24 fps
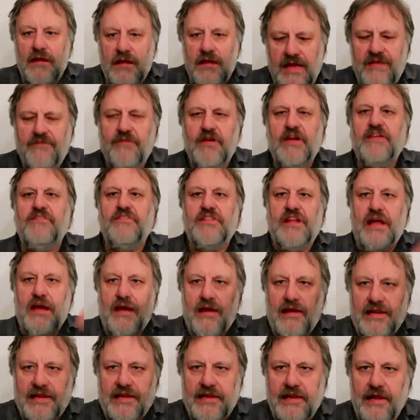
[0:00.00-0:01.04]
even if they
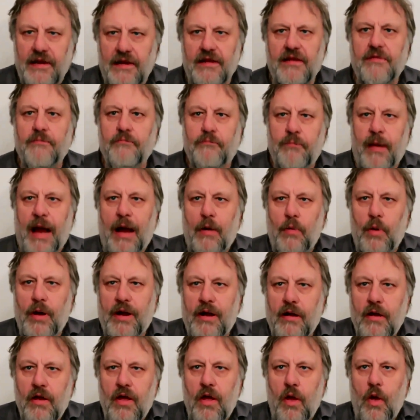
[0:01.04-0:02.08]
are still in
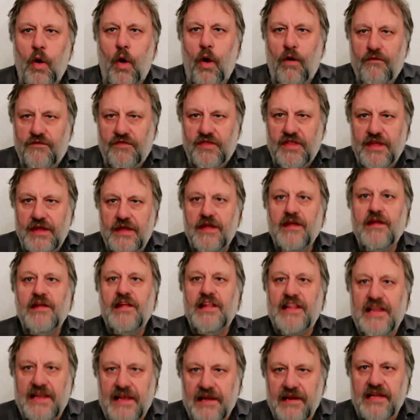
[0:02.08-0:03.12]
power, of the
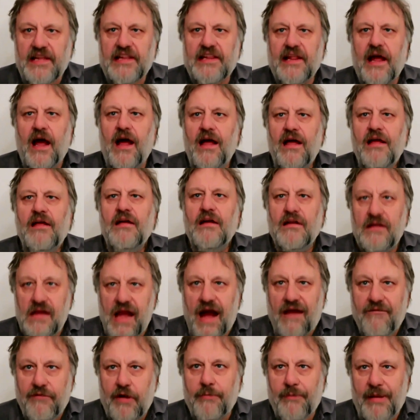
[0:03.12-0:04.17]
Syriza
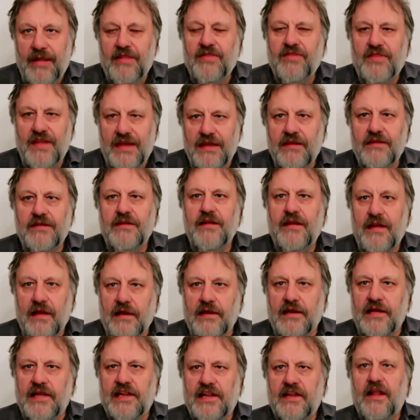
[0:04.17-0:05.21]
government in
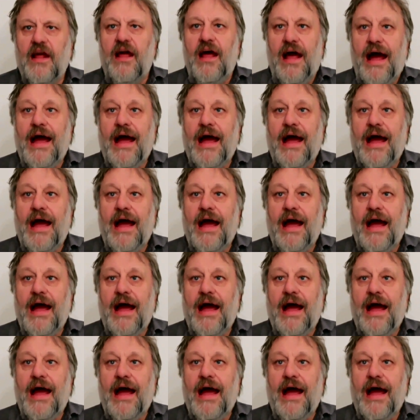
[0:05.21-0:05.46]
Greece.